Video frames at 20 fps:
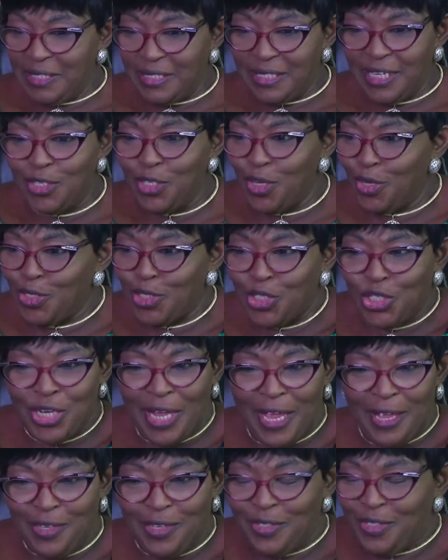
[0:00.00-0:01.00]
They just
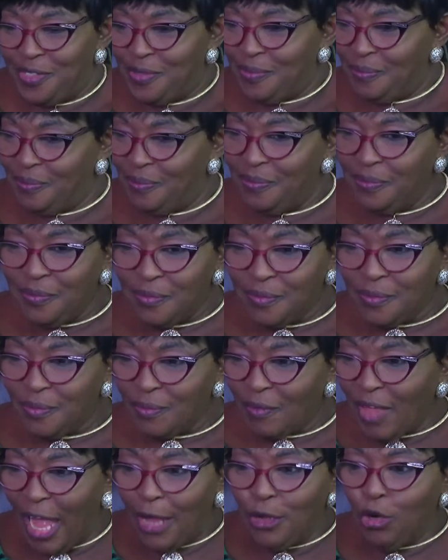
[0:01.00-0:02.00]
change
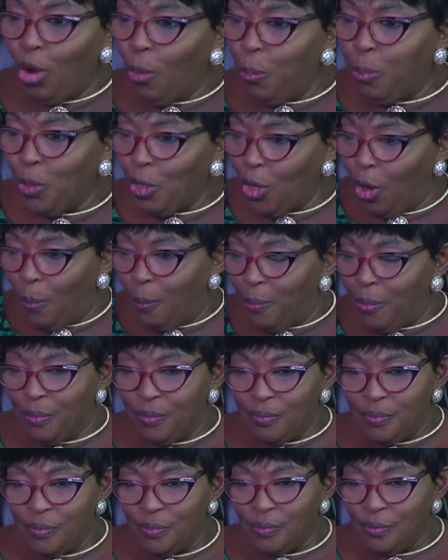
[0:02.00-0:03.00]
and open up,
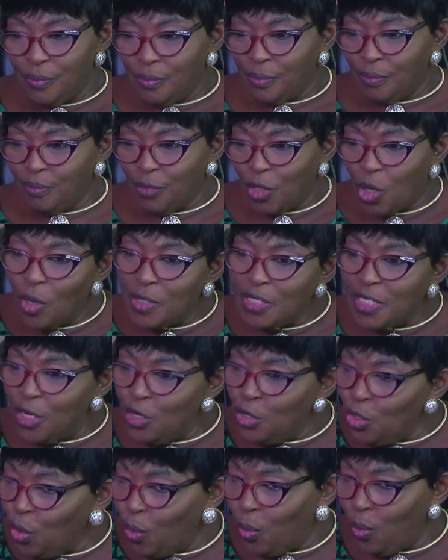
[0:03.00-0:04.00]
because they
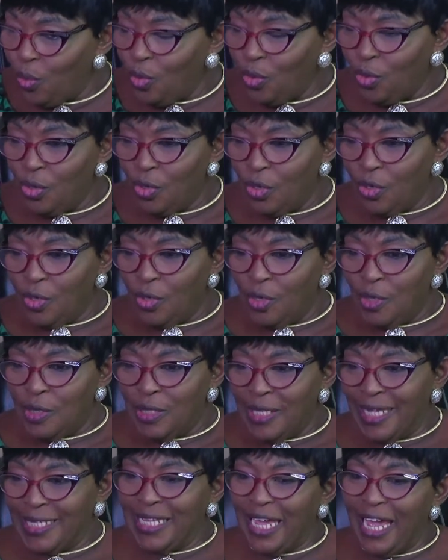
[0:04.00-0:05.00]
know
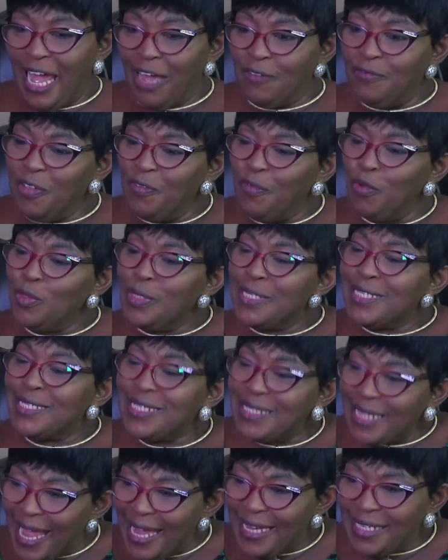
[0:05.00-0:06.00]
that I've even
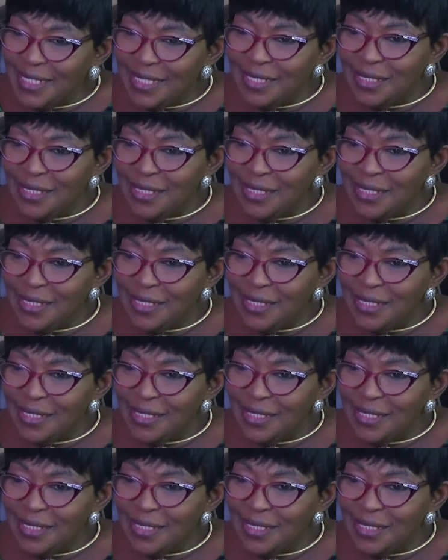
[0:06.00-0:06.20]
signed